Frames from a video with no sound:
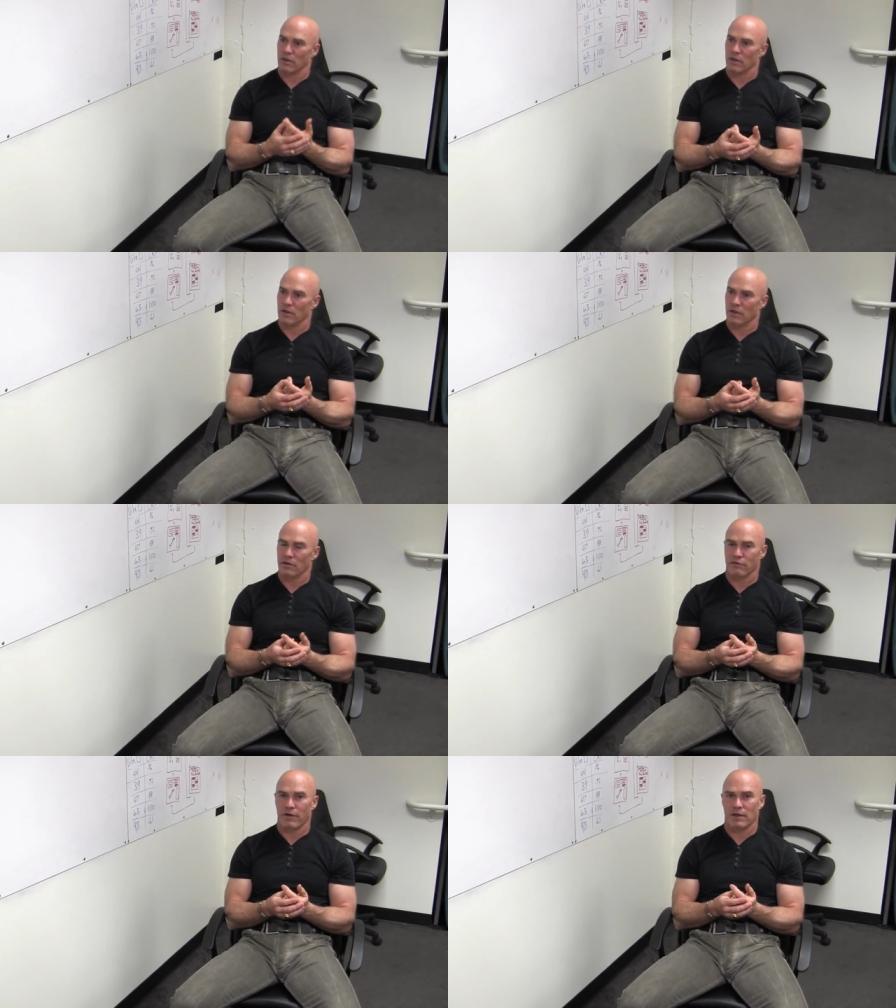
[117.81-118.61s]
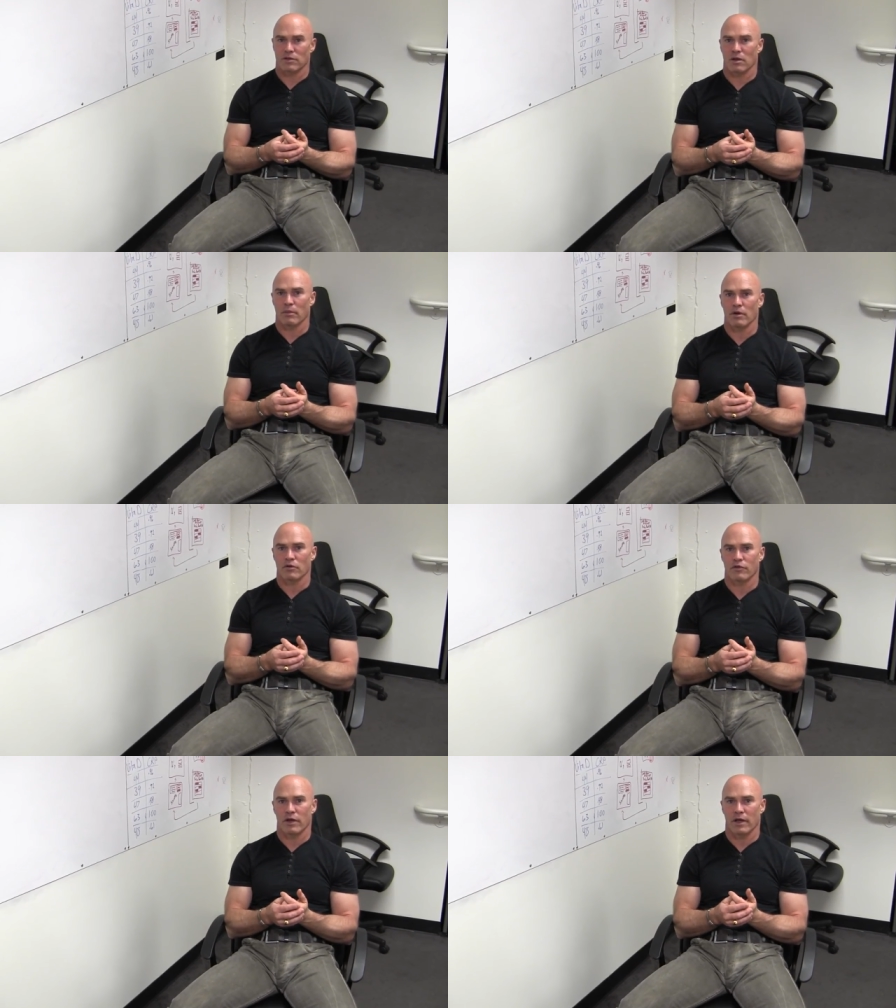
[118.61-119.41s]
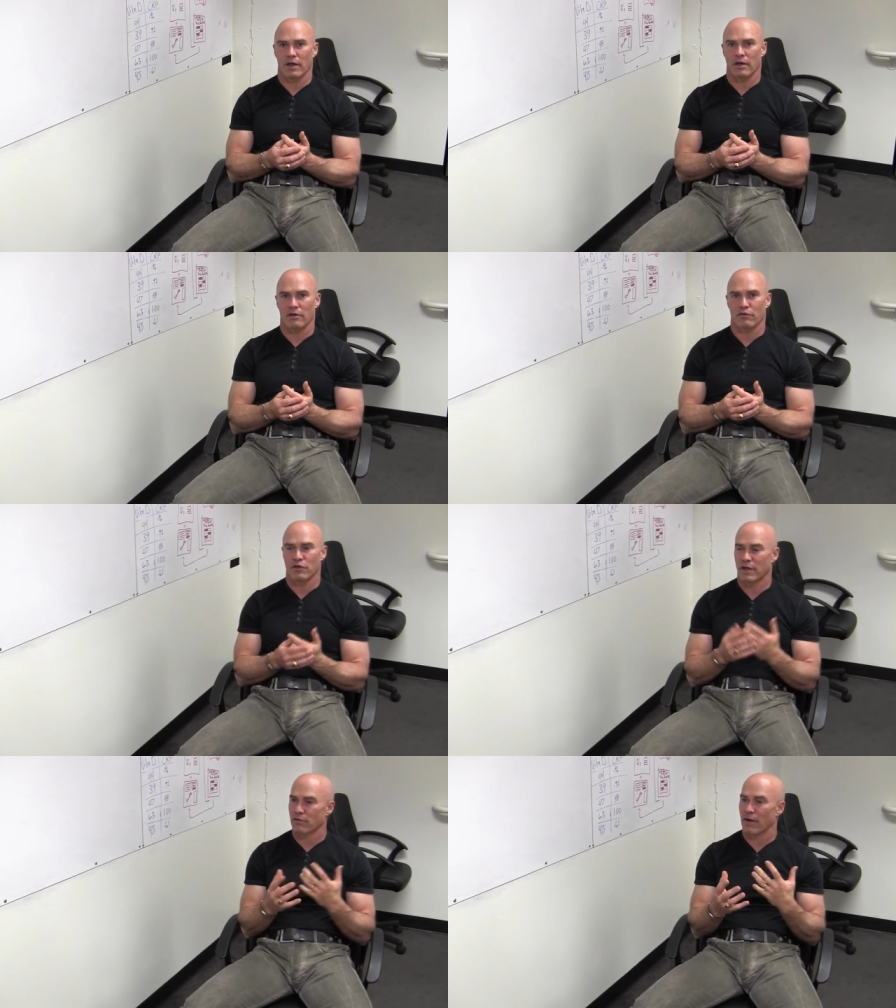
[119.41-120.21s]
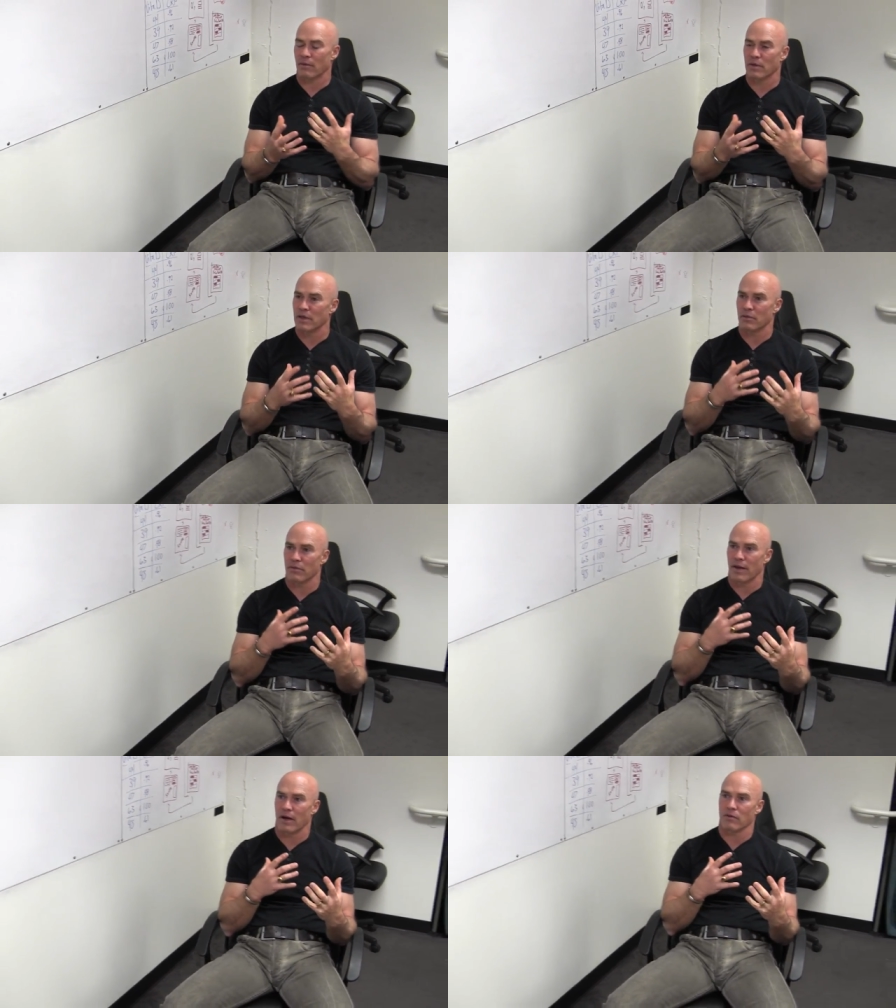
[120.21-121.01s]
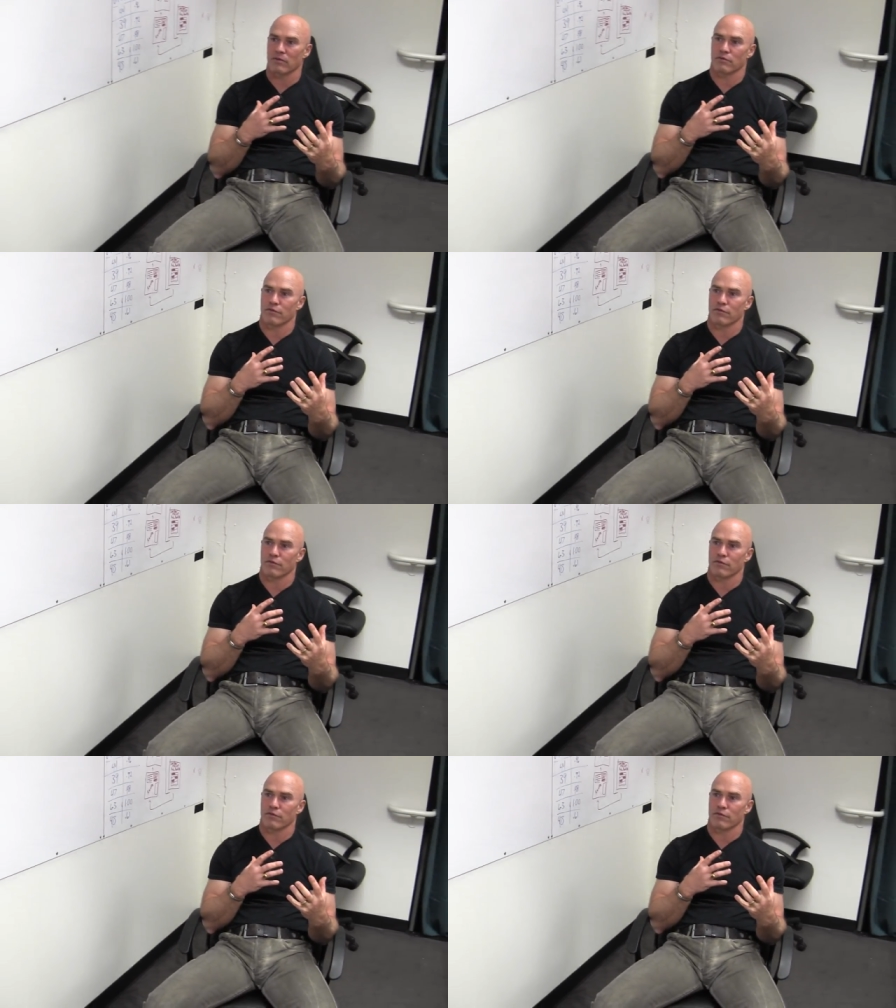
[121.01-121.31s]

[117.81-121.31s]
in, in, effect almost. And if you take vitamin D without